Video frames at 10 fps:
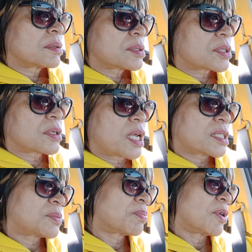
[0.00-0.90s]
So
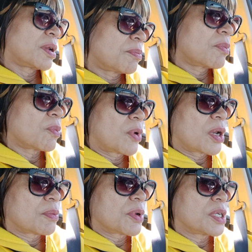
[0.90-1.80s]
that's
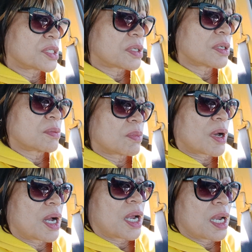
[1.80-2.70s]
one reason
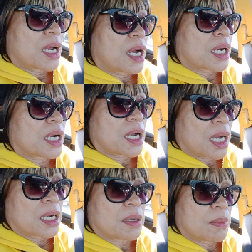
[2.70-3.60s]
why I
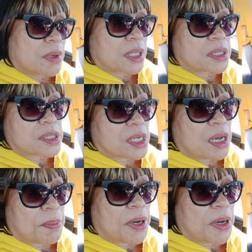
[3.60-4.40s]
kind of want to stop